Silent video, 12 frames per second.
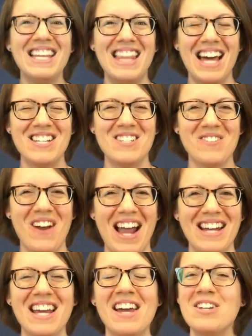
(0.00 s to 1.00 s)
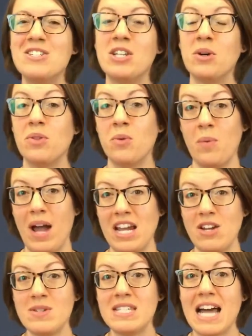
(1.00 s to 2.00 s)
That's right. So the way
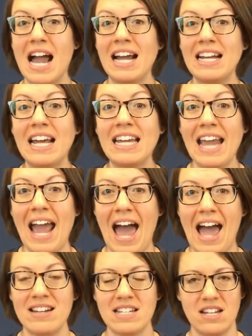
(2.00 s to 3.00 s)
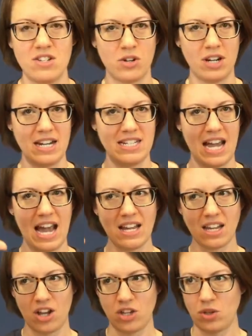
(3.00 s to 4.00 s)
you sign cat is you're going to
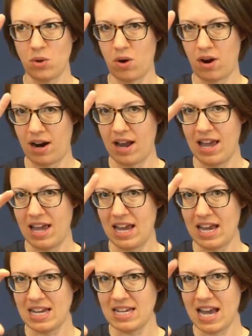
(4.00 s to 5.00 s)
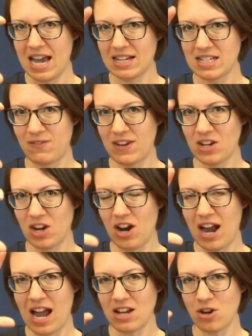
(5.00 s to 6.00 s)
take your index
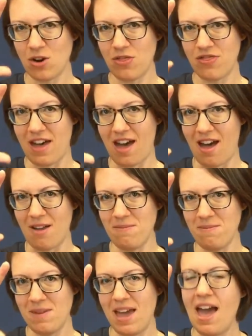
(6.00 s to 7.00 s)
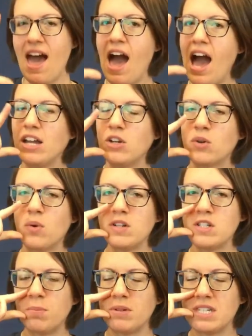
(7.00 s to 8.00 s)
finger and your thumb, and you're going
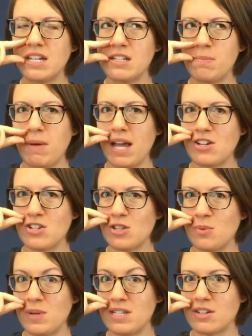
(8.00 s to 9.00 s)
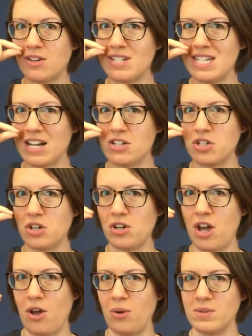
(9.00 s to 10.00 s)
to pretend to pinch the whiskers next to your
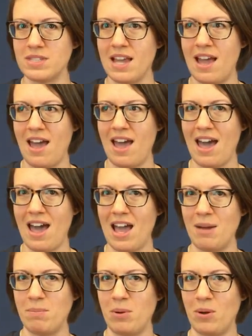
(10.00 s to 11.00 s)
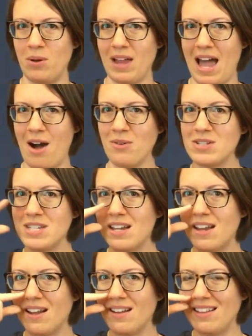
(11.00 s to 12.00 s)
nose and pull out
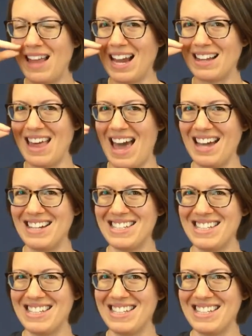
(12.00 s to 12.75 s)
like that.